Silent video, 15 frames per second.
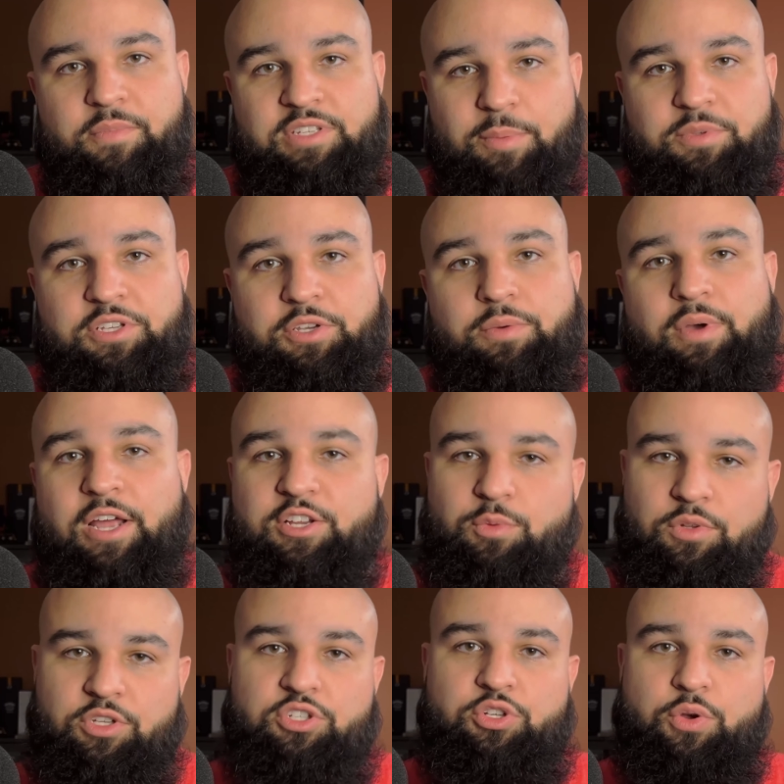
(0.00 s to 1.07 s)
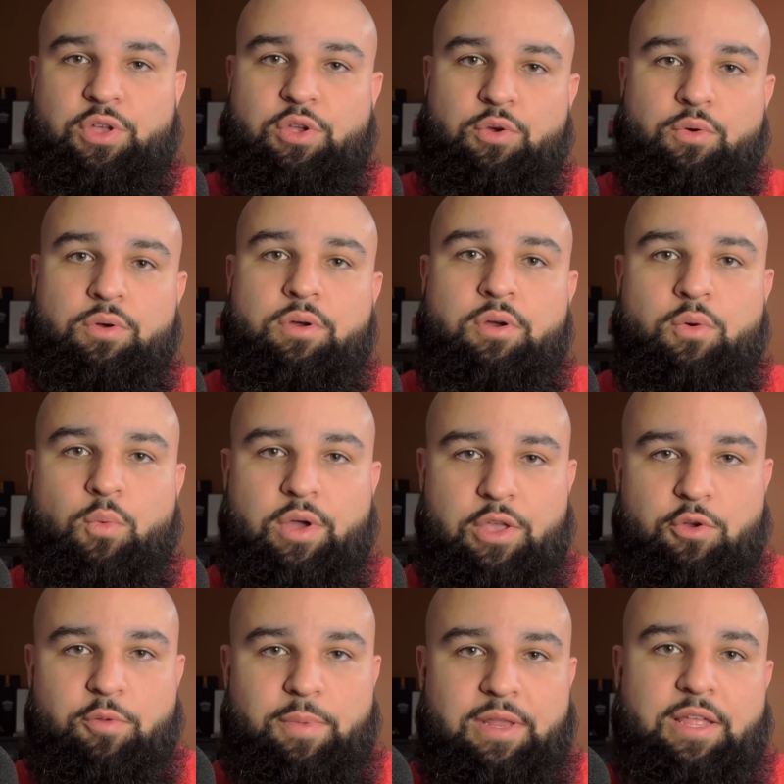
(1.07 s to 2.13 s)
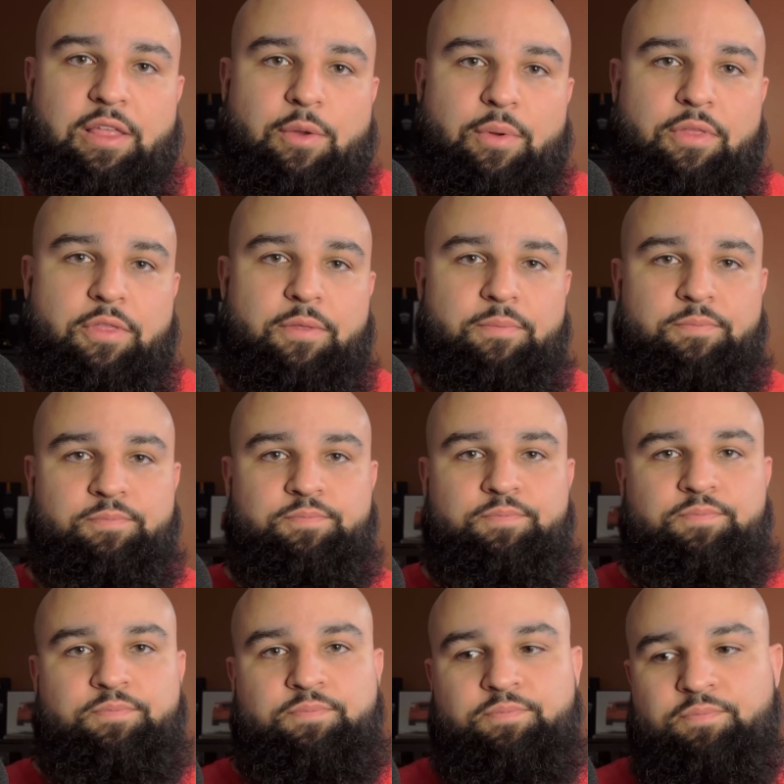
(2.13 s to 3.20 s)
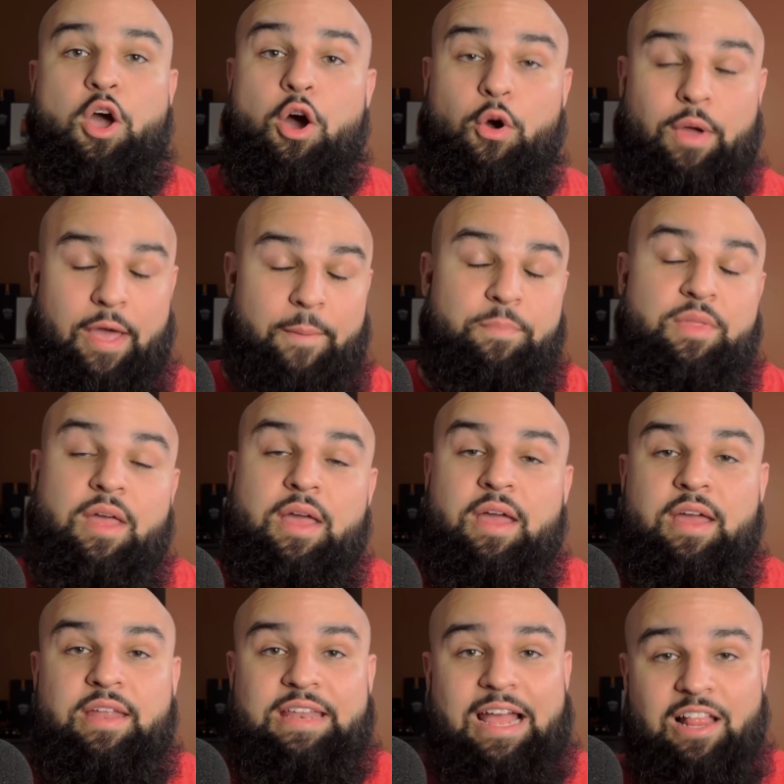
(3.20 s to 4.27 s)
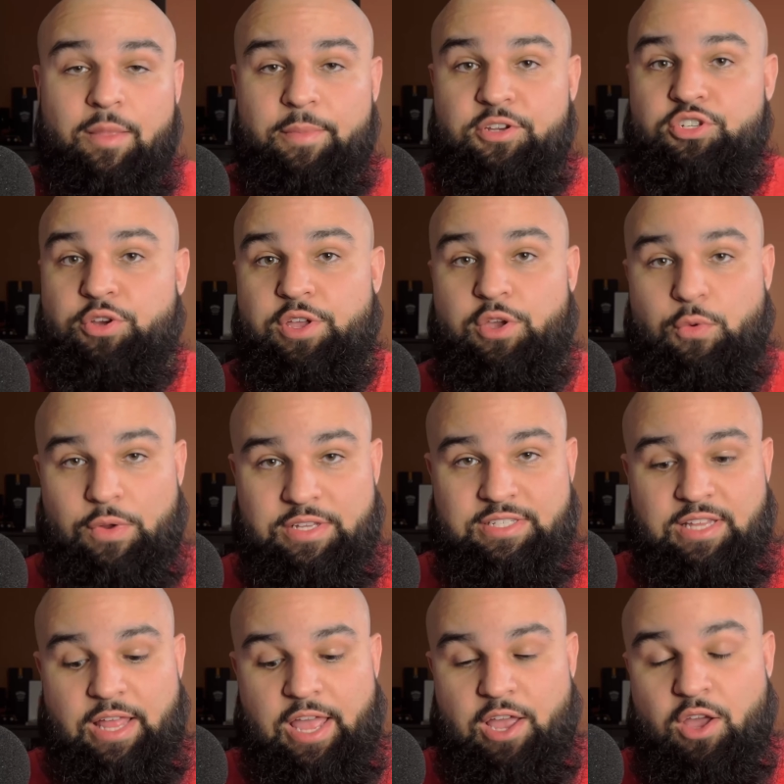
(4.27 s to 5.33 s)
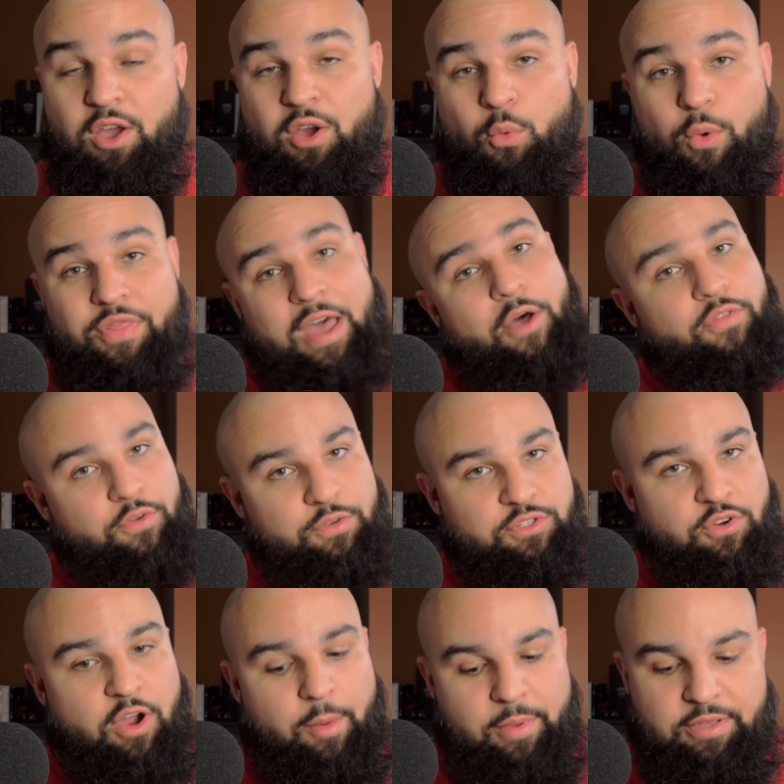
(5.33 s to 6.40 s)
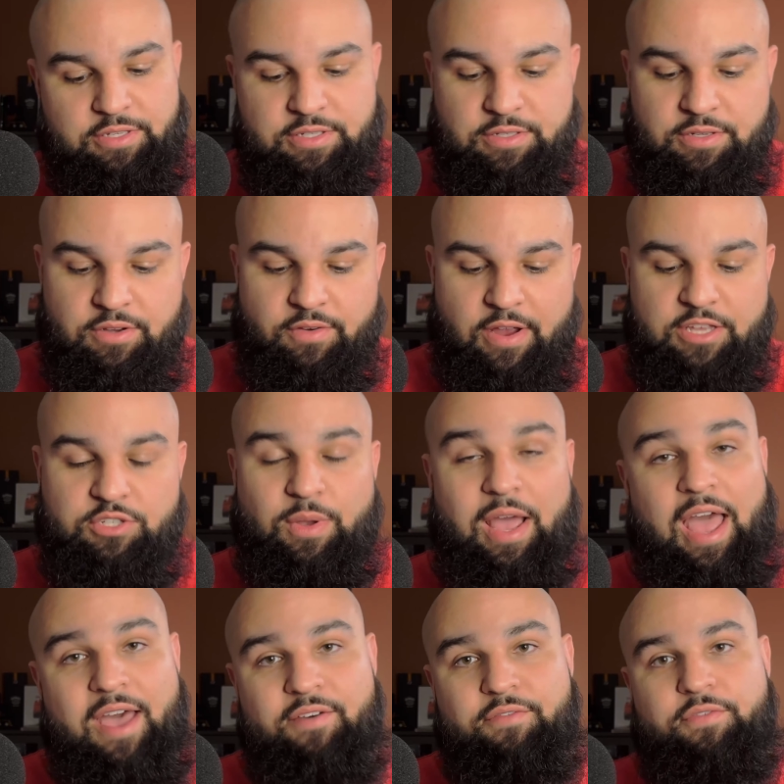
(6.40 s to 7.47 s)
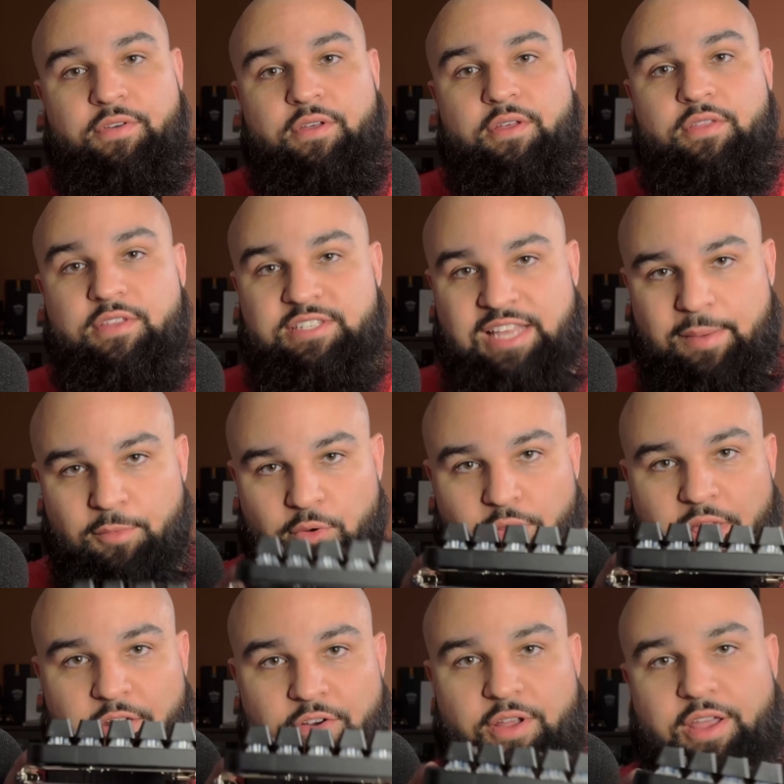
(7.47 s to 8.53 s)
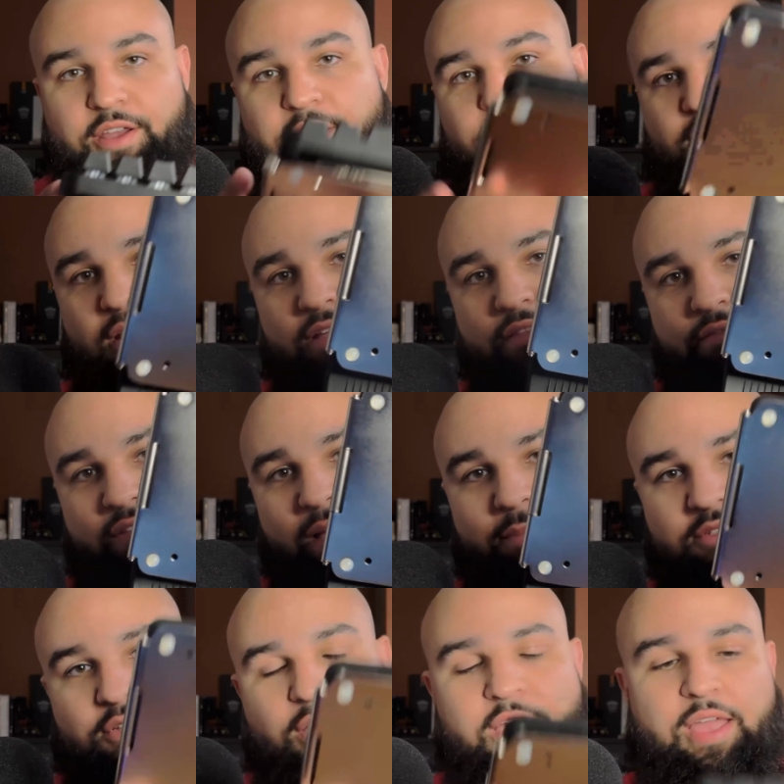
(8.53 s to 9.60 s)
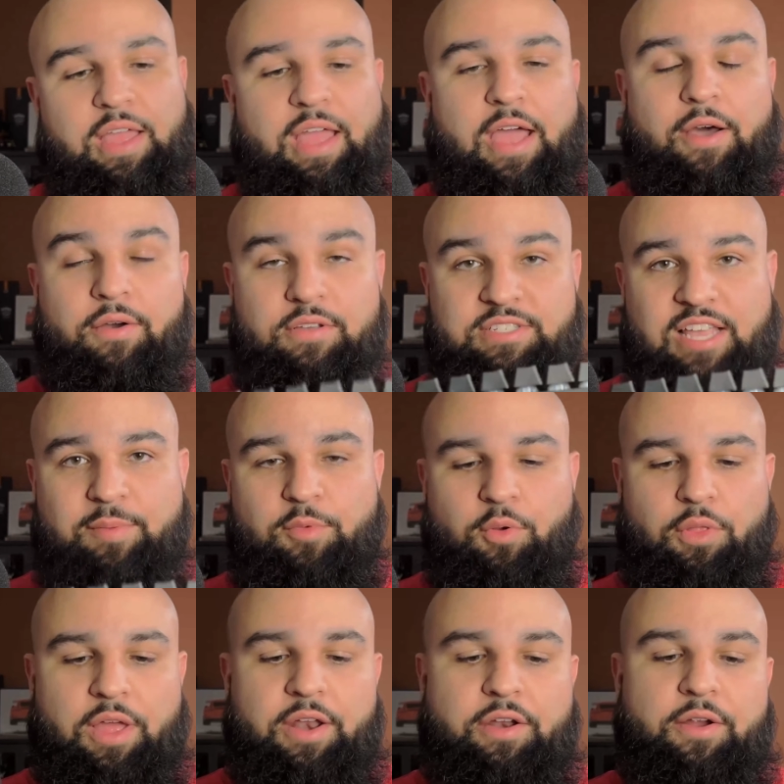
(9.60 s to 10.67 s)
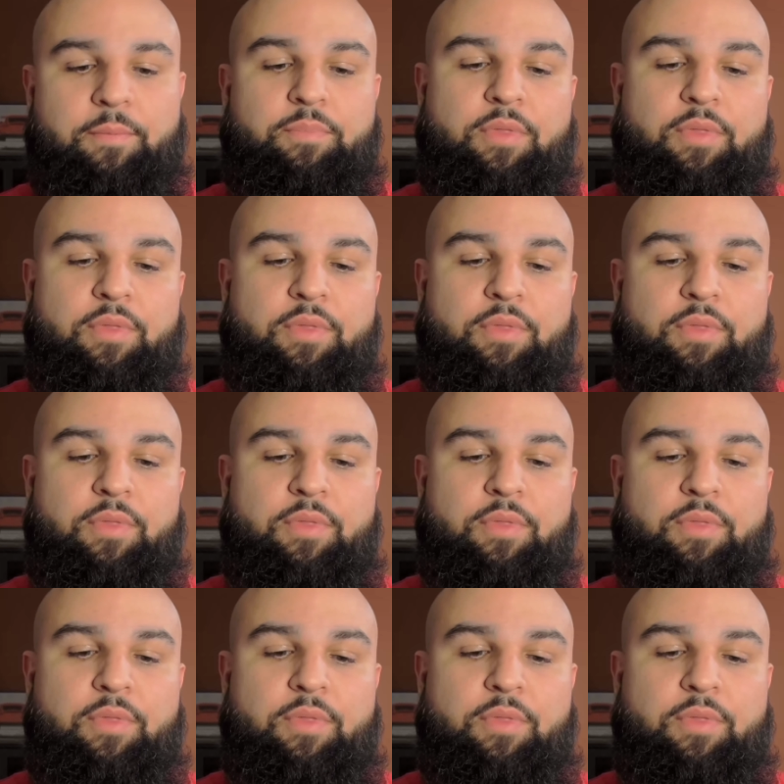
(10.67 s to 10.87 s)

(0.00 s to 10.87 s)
It's up to you. I just want to show you what you would be dealing with. Okay, now let me show you what it's like without those grommets. All right, so I have the same Moonlander here, right? The flap's still hanging out, same Moonlander.